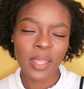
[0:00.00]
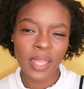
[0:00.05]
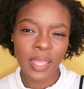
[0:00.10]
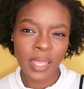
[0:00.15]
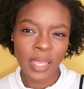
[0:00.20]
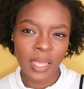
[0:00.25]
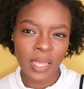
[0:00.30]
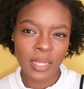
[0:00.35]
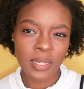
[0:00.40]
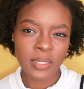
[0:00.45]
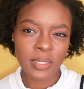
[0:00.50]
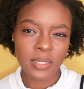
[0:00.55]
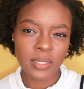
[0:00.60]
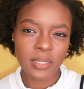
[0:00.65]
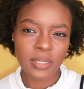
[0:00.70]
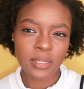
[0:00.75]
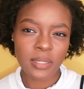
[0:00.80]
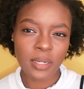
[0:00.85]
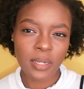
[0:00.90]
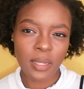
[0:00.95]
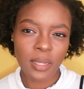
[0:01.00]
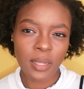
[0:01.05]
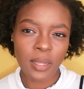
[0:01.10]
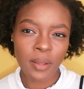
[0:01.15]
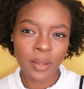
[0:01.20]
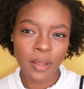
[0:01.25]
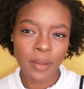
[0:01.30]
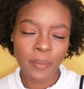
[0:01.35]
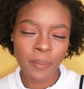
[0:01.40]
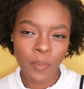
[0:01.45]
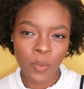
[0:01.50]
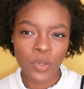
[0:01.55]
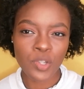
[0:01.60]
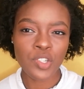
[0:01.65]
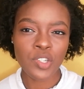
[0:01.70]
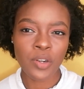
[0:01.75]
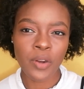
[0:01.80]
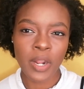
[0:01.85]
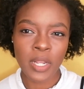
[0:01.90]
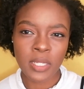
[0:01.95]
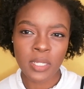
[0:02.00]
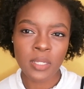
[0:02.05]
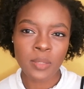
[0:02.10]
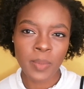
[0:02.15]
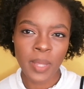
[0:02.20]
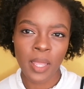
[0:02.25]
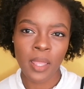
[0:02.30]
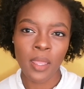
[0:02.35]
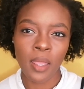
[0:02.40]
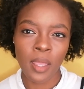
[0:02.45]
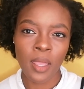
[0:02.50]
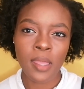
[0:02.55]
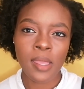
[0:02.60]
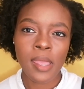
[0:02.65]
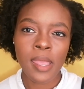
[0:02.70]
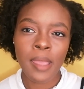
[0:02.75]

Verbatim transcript: it moisturizes my hair.